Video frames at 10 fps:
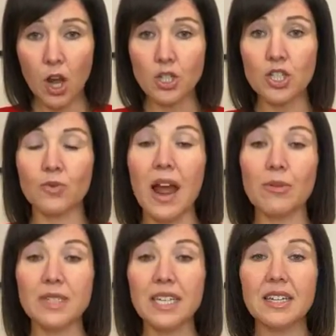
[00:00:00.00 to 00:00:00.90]

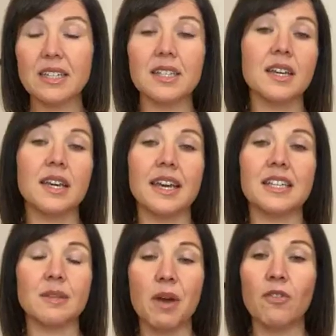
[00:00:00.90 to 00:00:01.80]
surroundings.
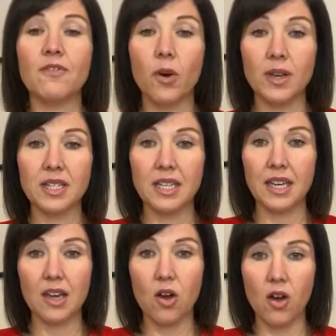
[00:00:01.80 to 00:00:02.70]
It's about
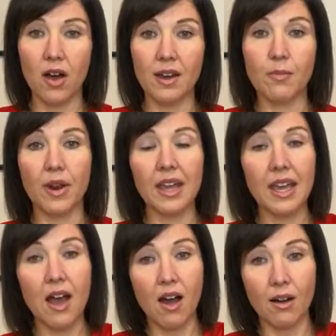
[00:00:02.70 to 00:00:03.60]
focusing on
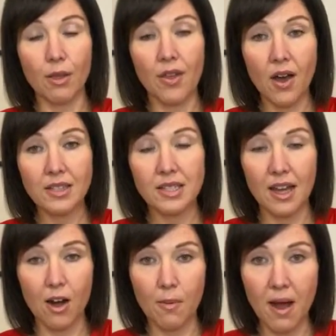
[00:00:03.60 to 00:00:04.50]
bringing our thoughts
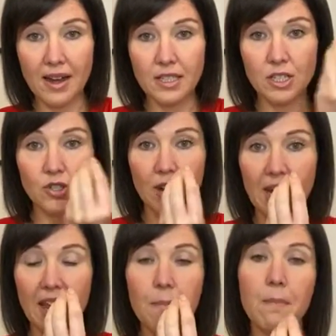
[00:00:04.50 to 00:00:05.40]
and our mind,
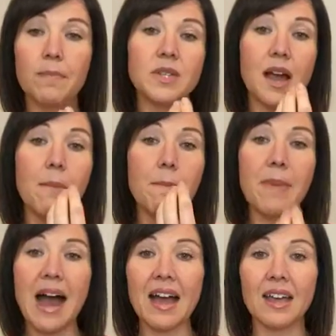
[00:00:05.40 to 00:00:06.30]
training it to come
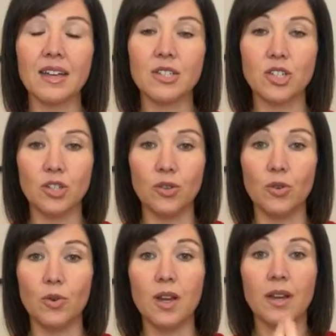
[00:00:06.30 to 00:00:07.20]
back
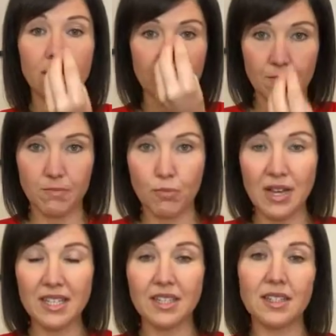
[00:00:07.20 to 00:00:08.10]
to
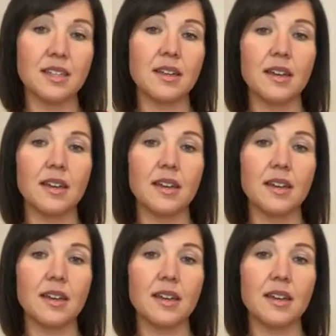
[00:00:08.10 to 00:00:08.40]
present,